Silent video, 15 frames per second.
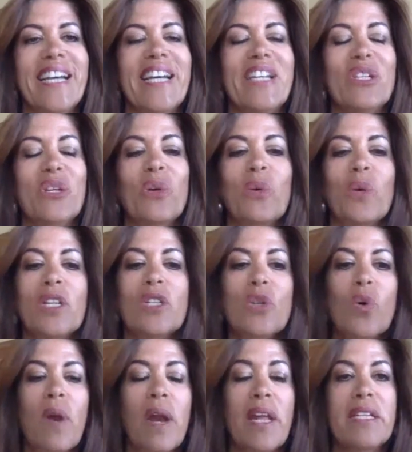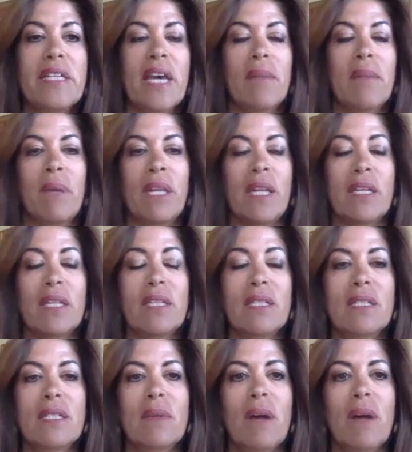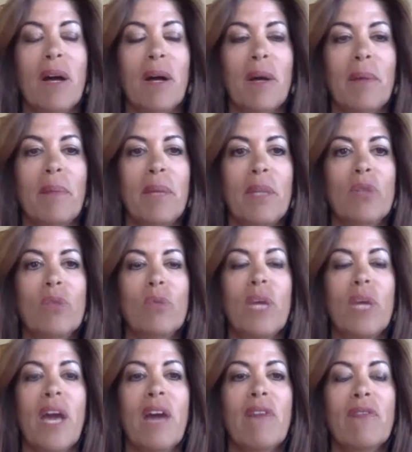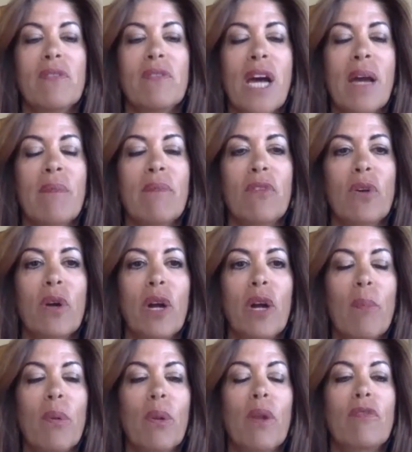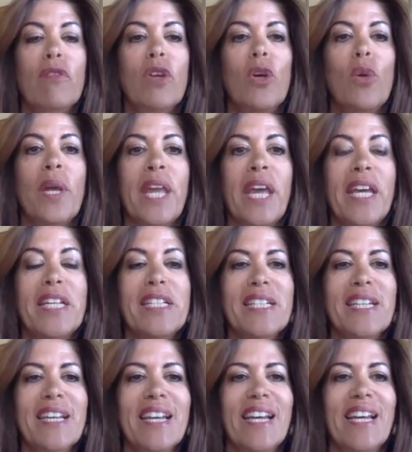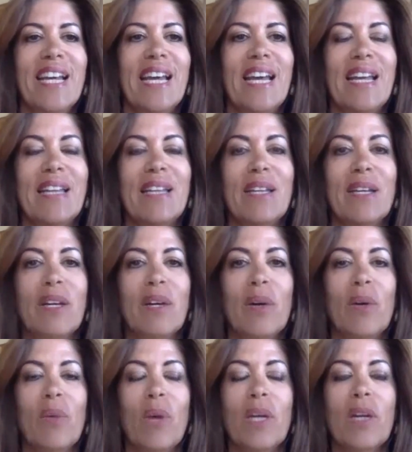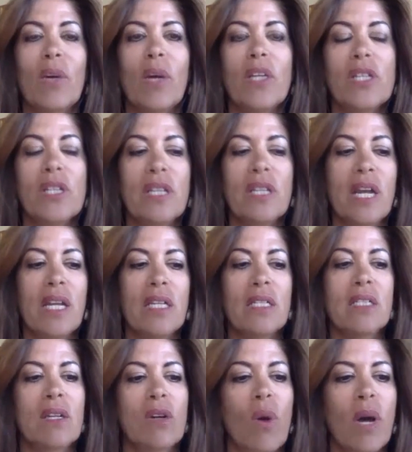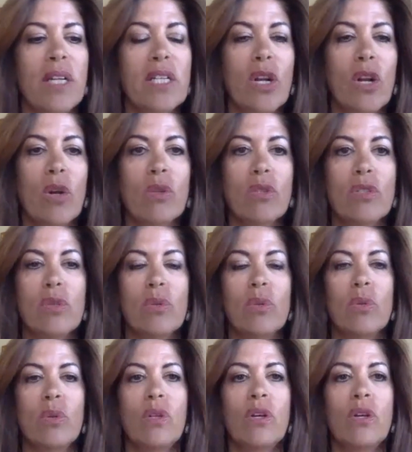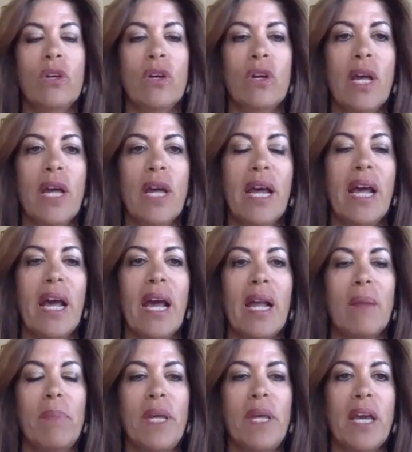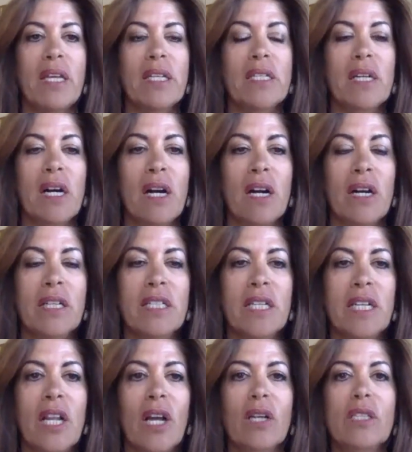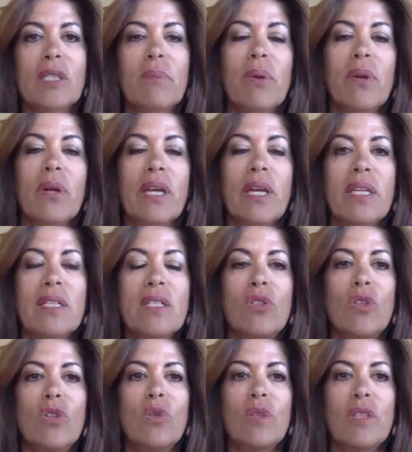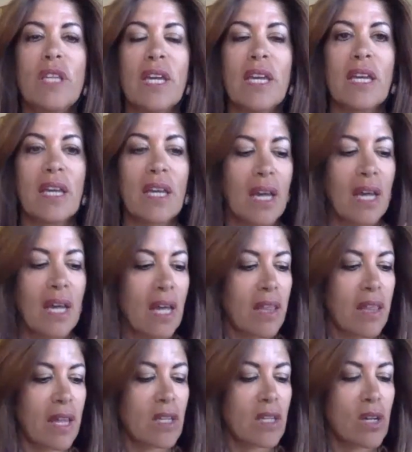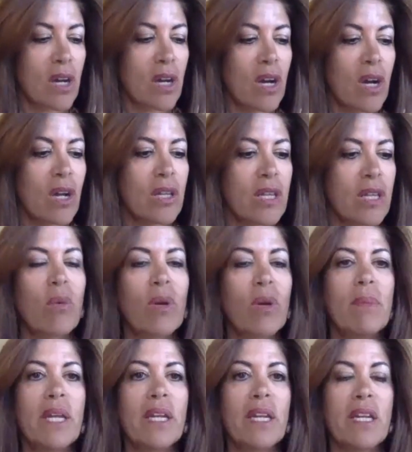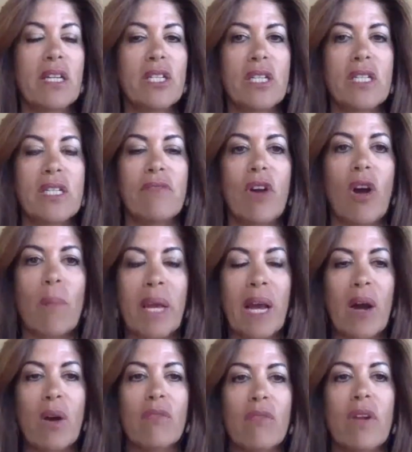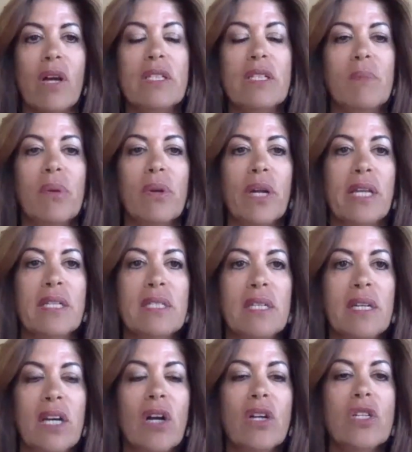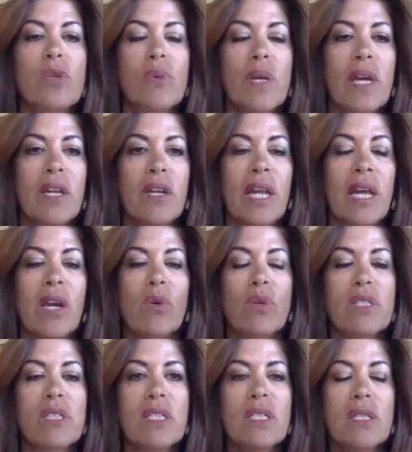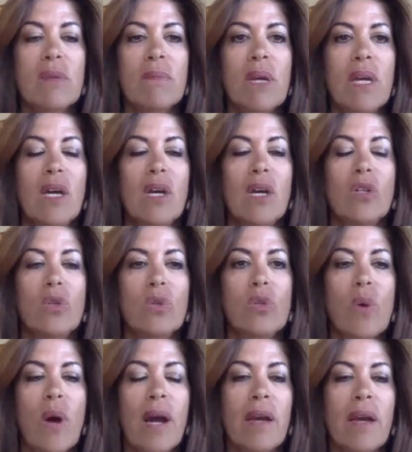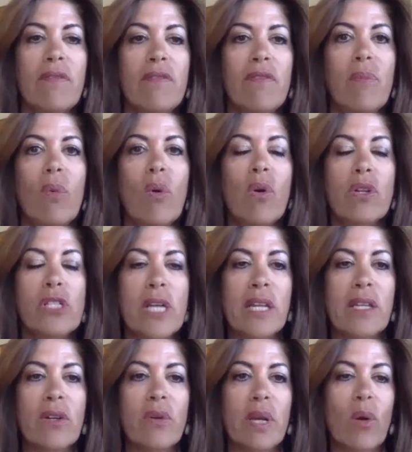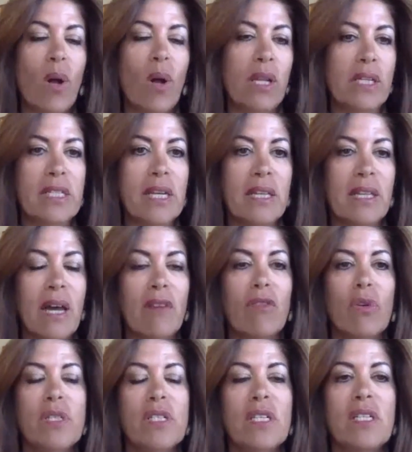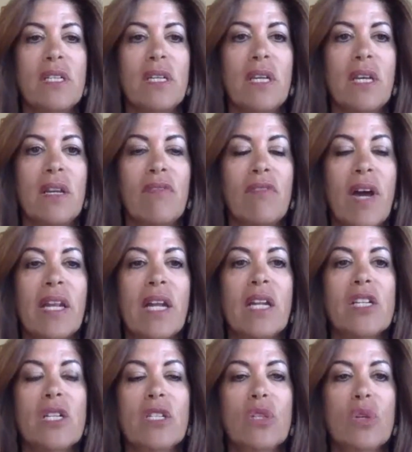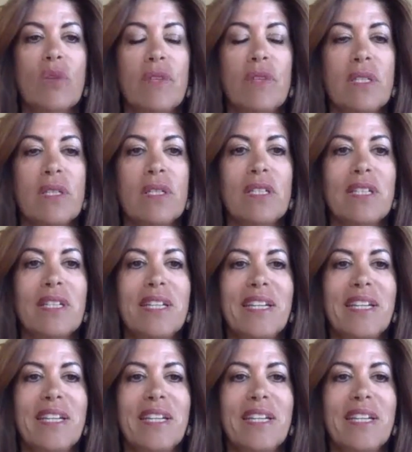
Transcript: So it's already 10 minutes, but we have time for a couple of Q&As. And one question that is quite close to the LPEA's heart in Luxembourg is, do you think that there will be an initiative coming out of Luxembourg as a country and an ecosystem to drive more gender equality and diversity in financial services?